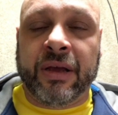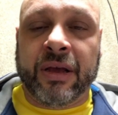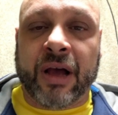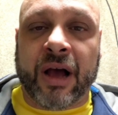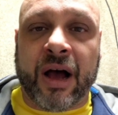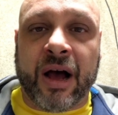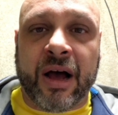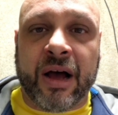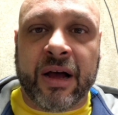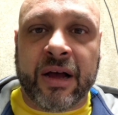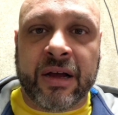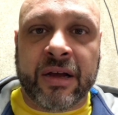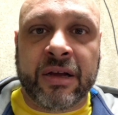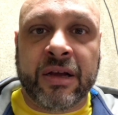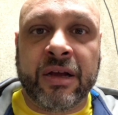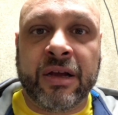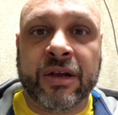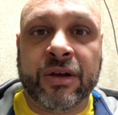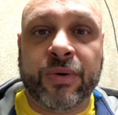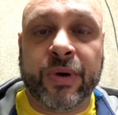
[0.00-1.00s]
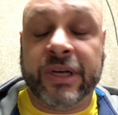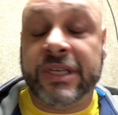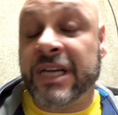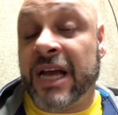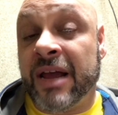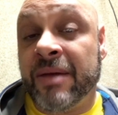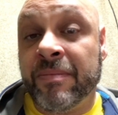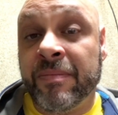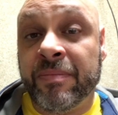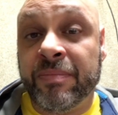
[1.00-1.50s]

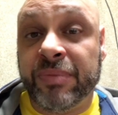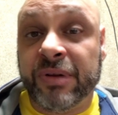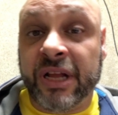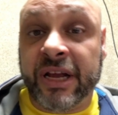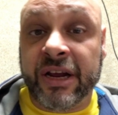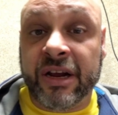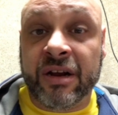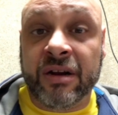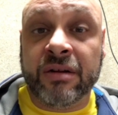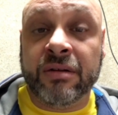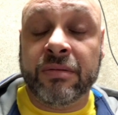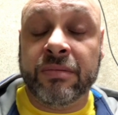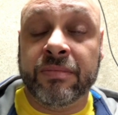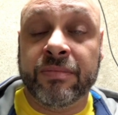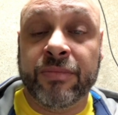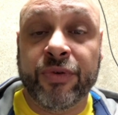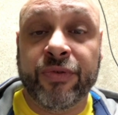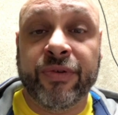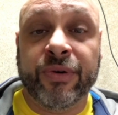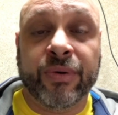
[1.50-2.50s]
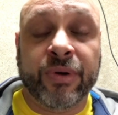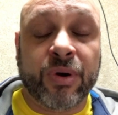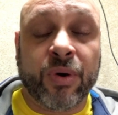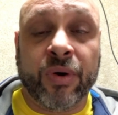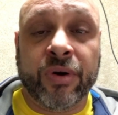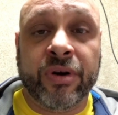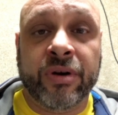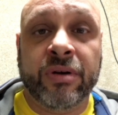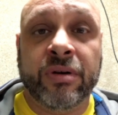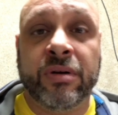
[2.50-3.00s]
QuickTime Player movie
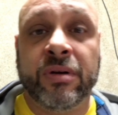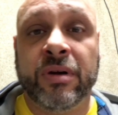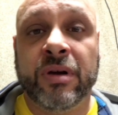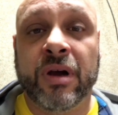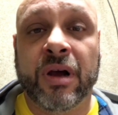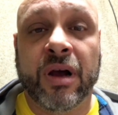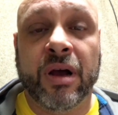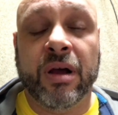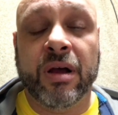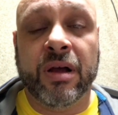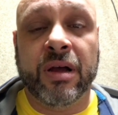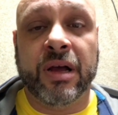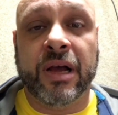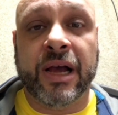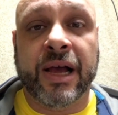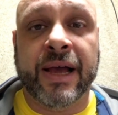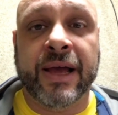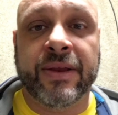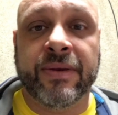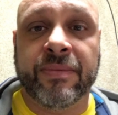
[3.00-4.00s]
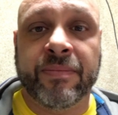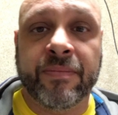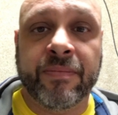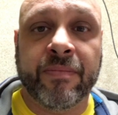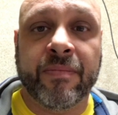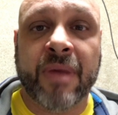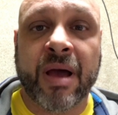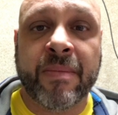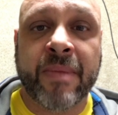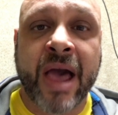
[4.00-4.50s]
recorder on
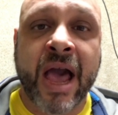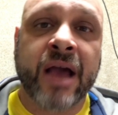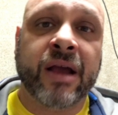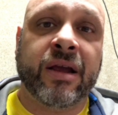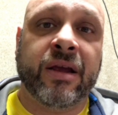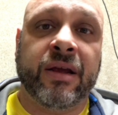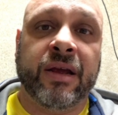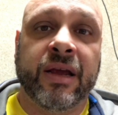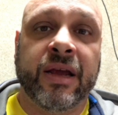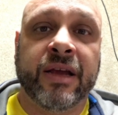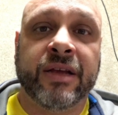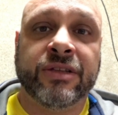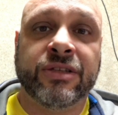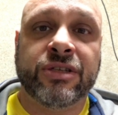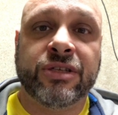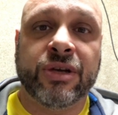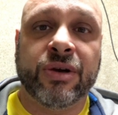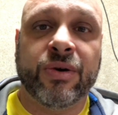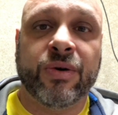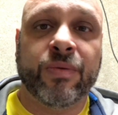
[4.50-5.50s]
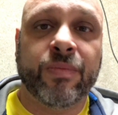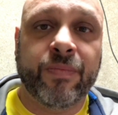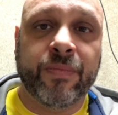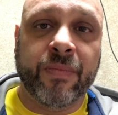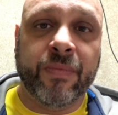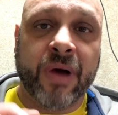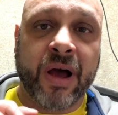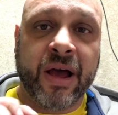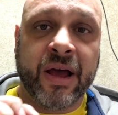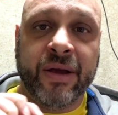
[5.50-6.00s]
my Mac. And so
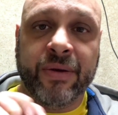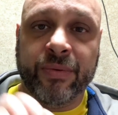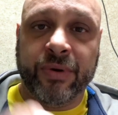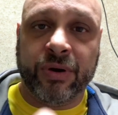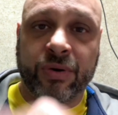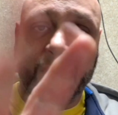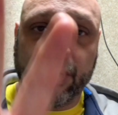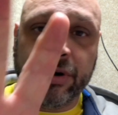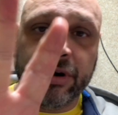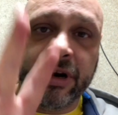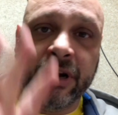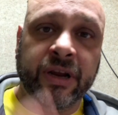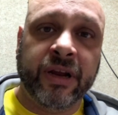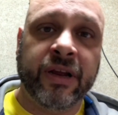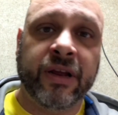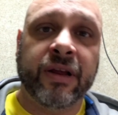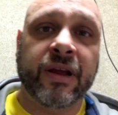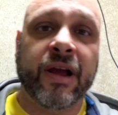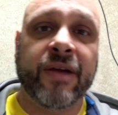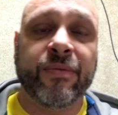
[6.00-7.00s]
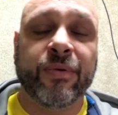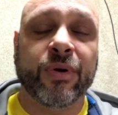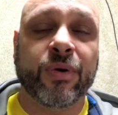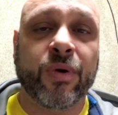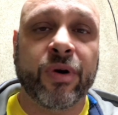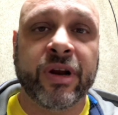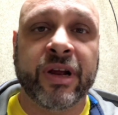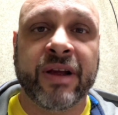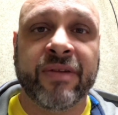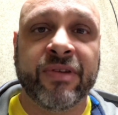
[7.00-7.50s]
I'm recording
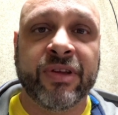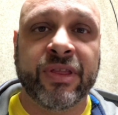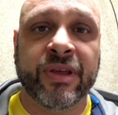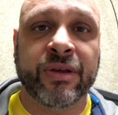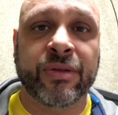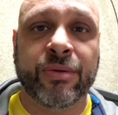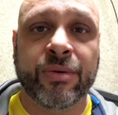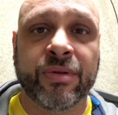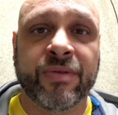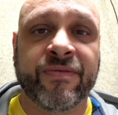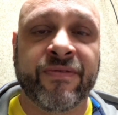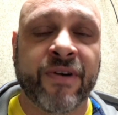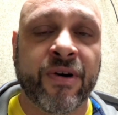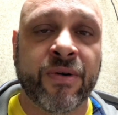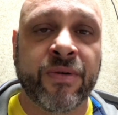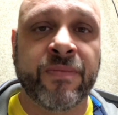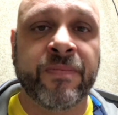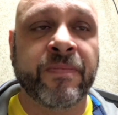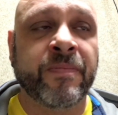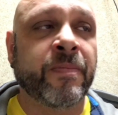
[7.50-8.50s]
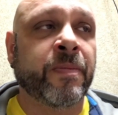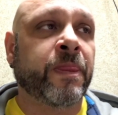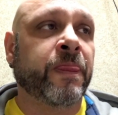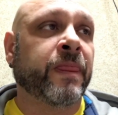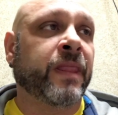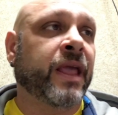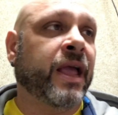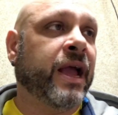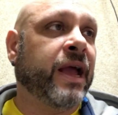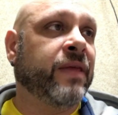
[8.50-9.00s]
everything through the phone,
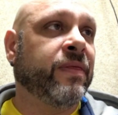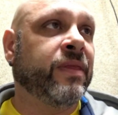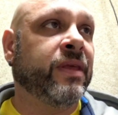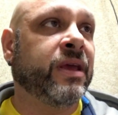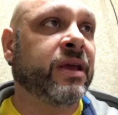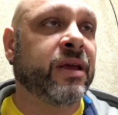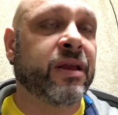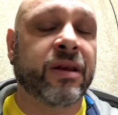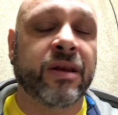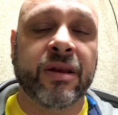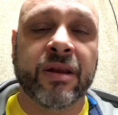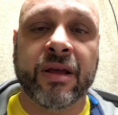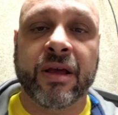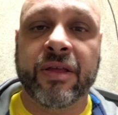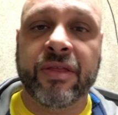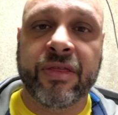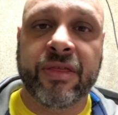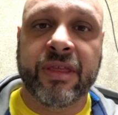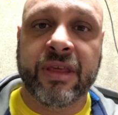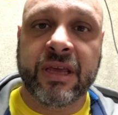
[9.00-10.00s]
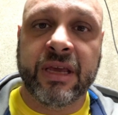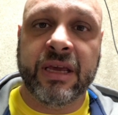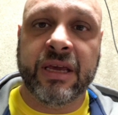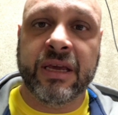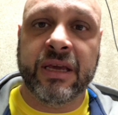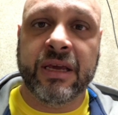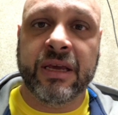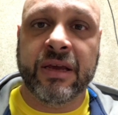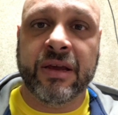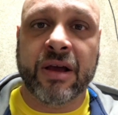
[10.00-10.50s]
and then
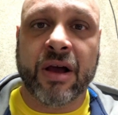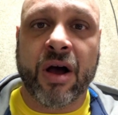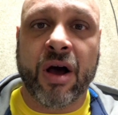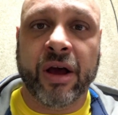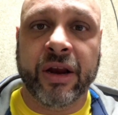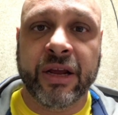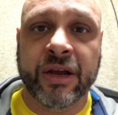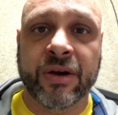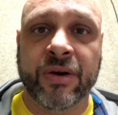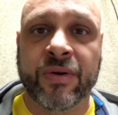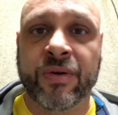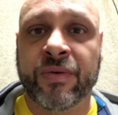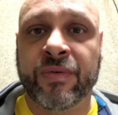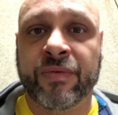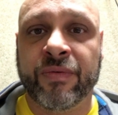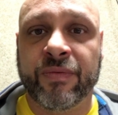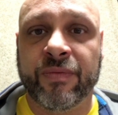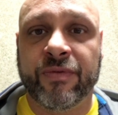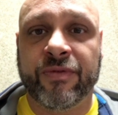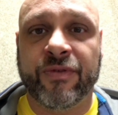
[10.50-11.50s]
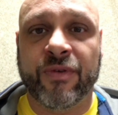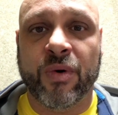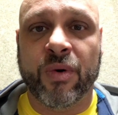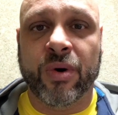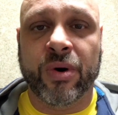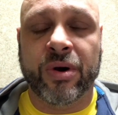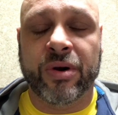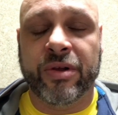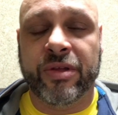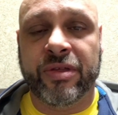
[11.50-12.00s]
the audio
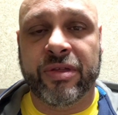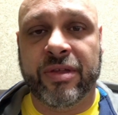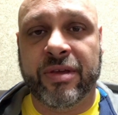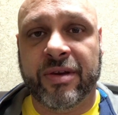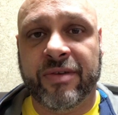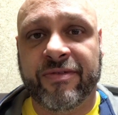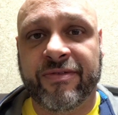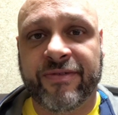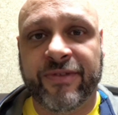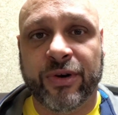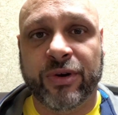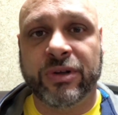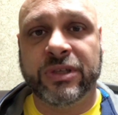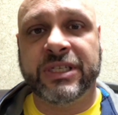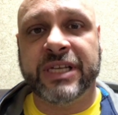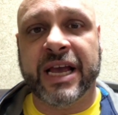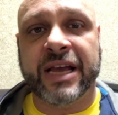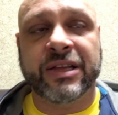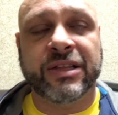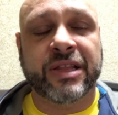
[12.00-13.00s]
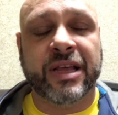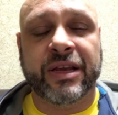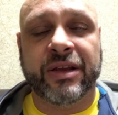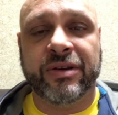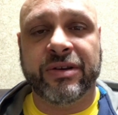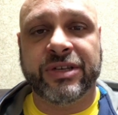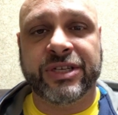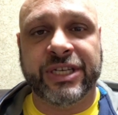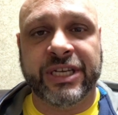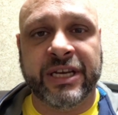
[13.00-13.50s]
for the full set that
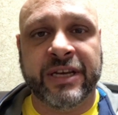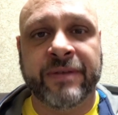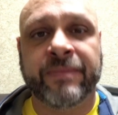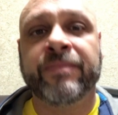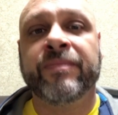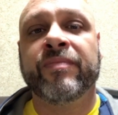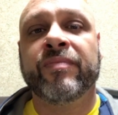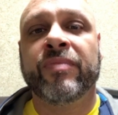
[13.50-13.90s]
you see